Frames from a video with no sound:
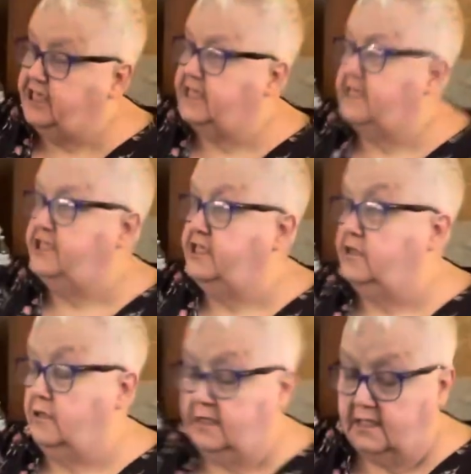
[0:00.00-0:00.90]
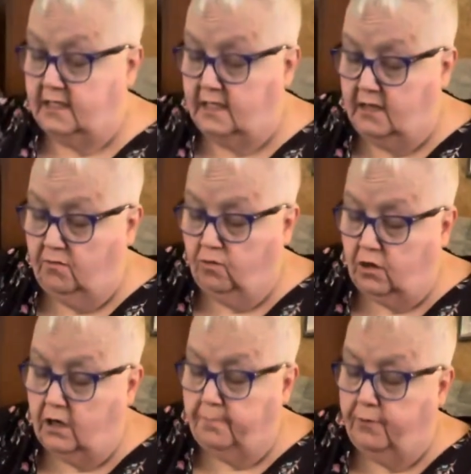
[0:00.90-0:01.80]
said, we're
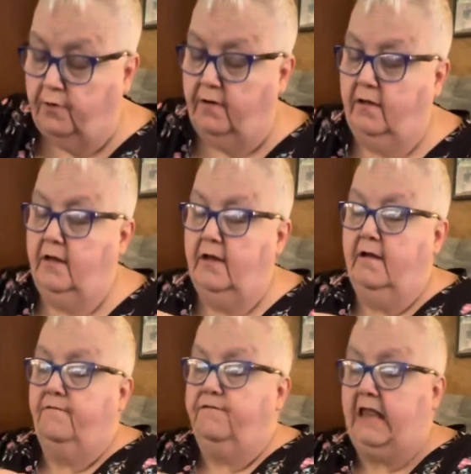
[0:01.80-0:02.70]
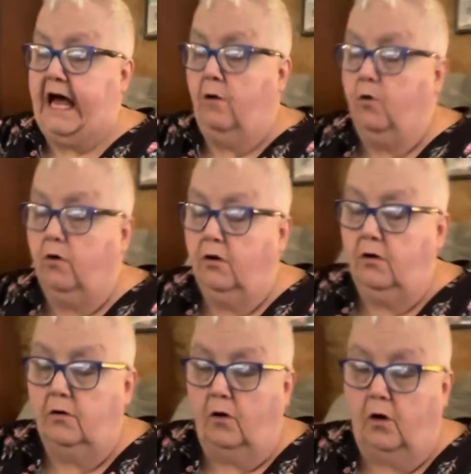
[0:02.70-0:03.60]
gonna put flour
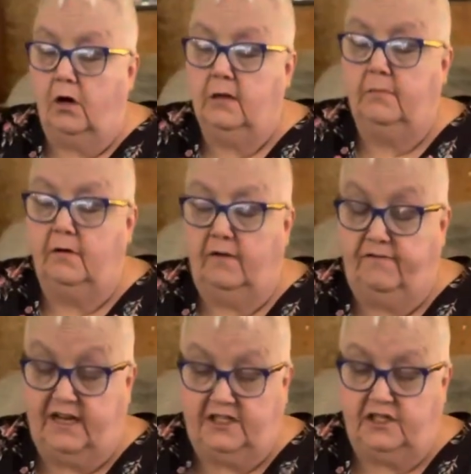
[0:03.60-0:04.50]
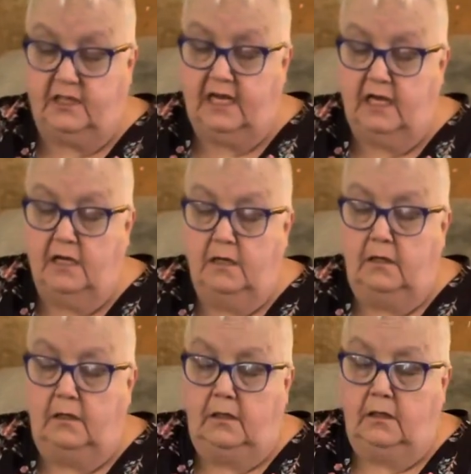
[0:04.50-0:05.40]
on them eventually,
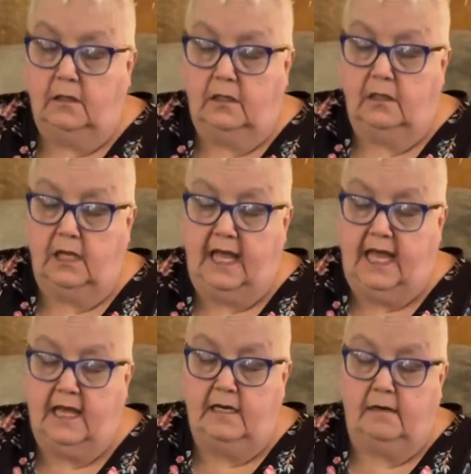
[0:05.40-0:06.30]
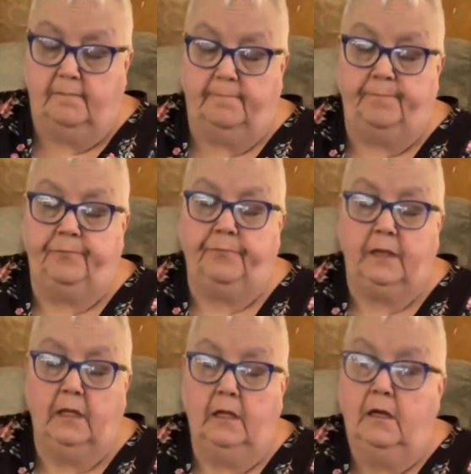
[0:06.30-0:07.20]
and
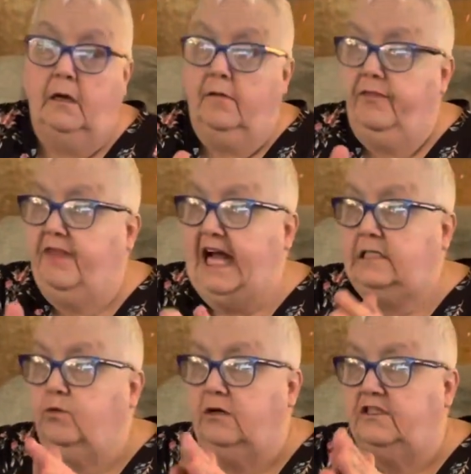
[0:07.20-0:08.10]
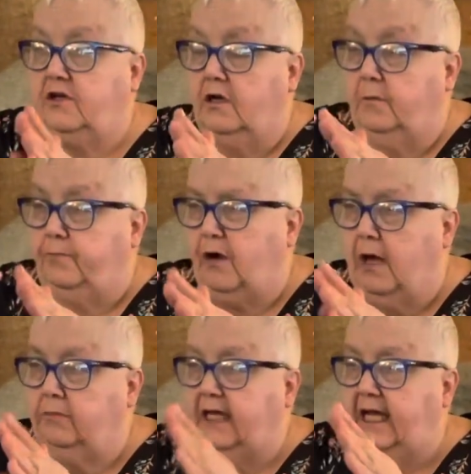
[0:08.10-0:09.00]
that's what's gonna
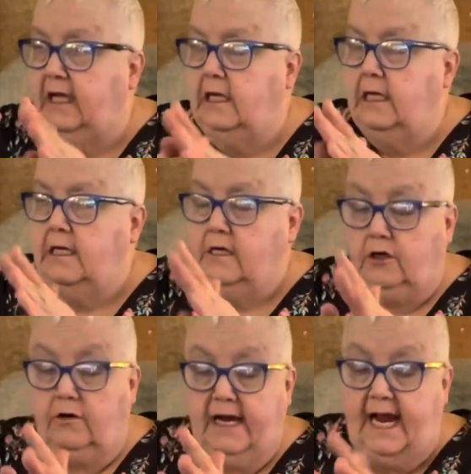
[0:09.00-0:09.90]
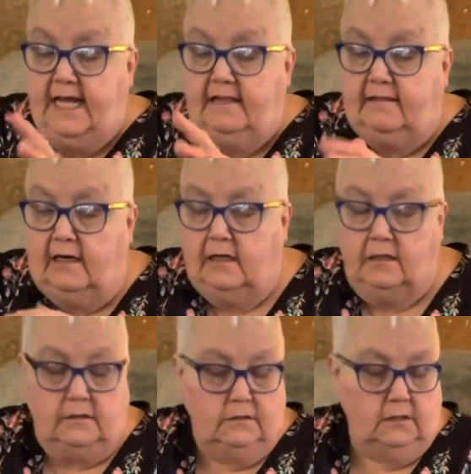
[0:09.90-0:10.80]
probably create
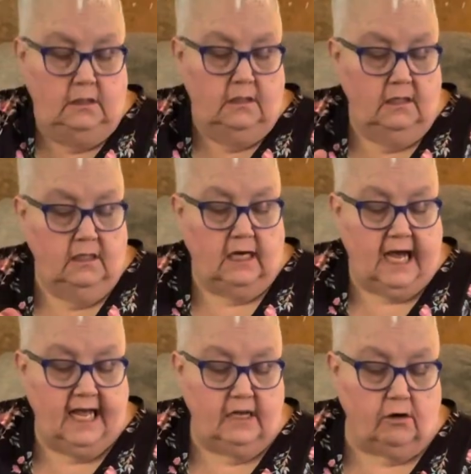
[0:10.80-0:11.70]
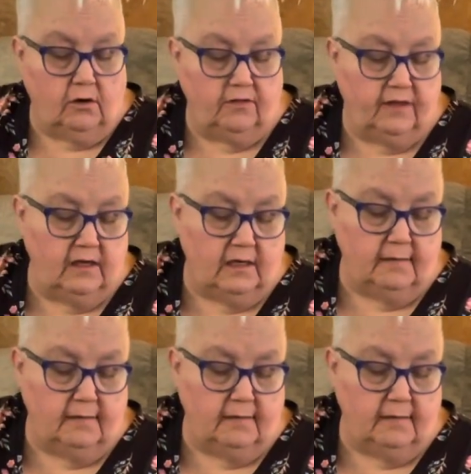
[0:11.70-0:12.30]
I call the